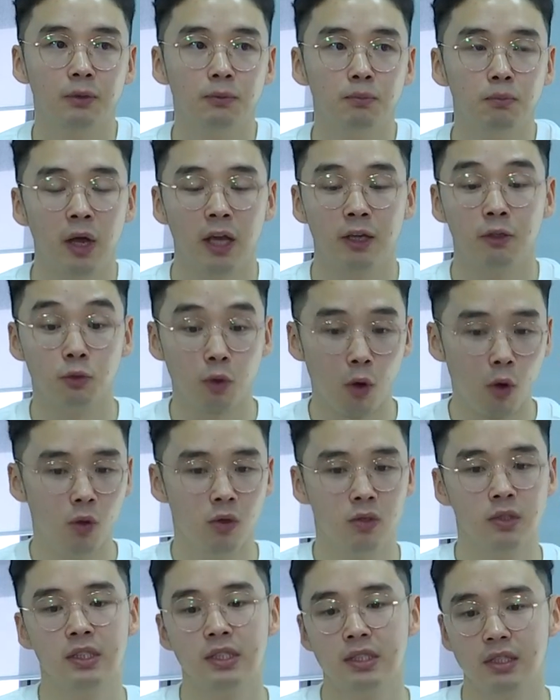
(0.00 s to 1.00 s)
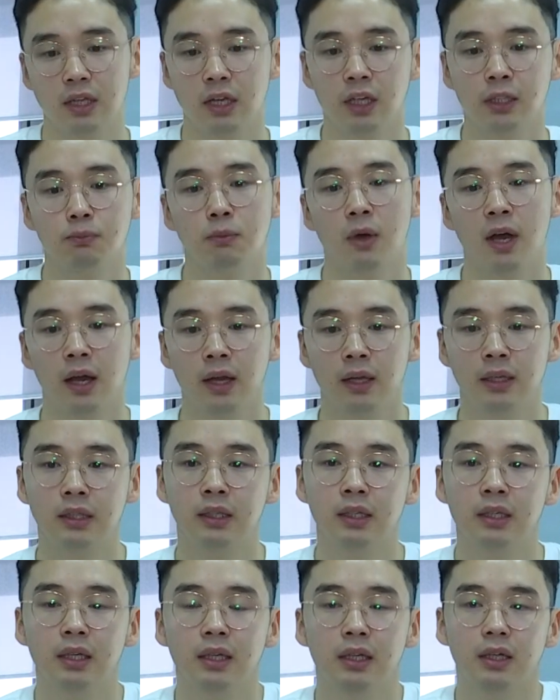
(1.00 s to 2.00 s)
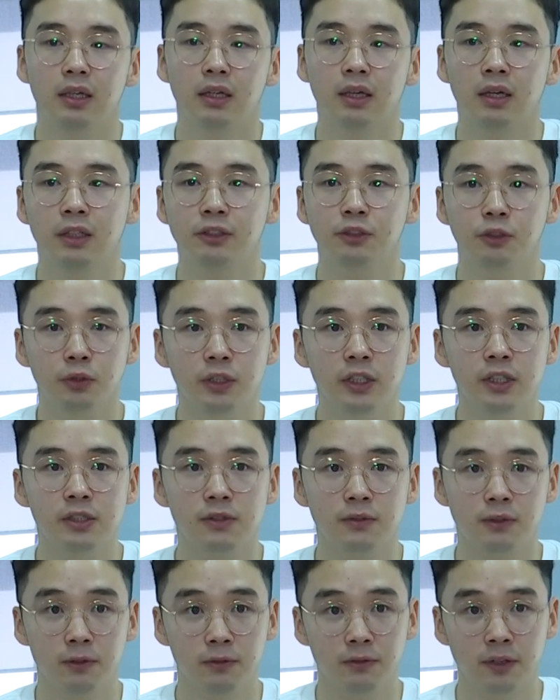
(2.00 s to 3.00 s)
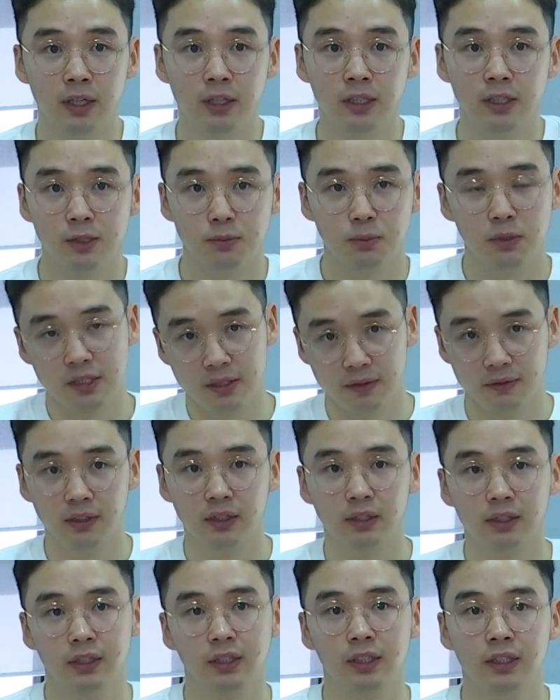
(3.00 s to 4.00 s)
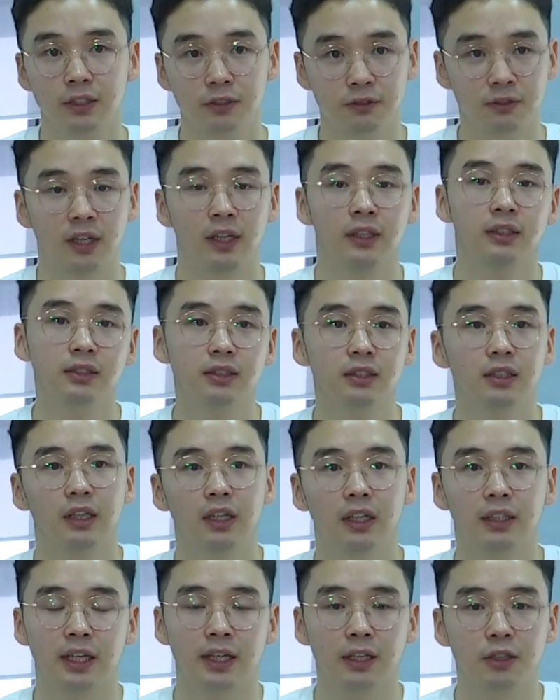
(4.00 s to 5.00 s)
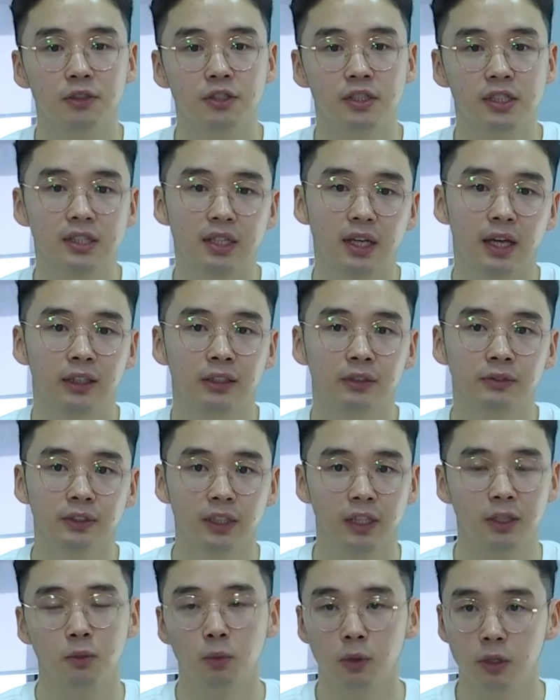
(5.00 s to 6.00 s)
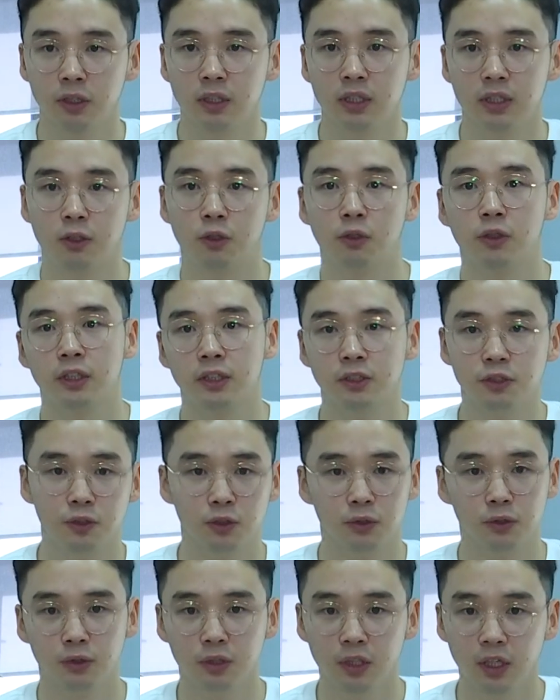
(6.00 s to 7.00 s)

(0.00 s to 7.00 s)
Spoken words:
my roles and my duties were very specifically defined, and I could just kind of work according to